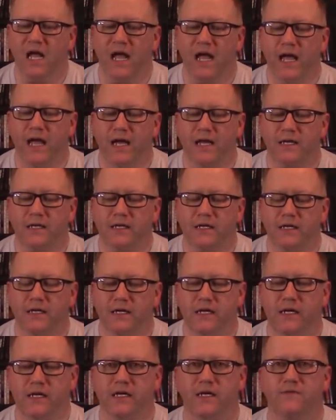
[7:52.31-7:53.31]
And
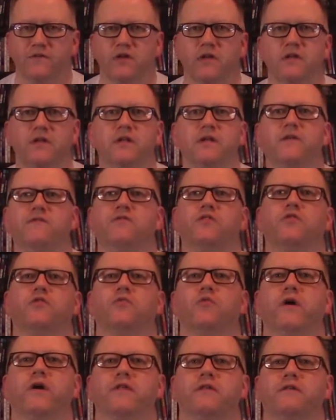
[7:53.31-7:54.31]
even the
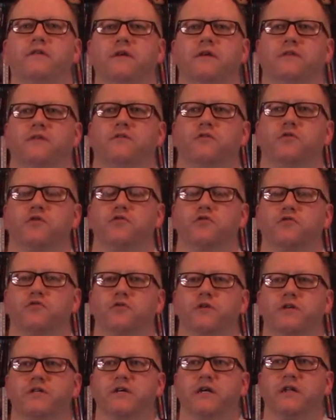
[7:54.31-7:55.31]
way that they do the
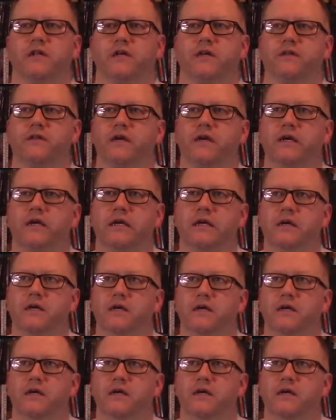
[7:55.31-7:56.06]
storytelling, they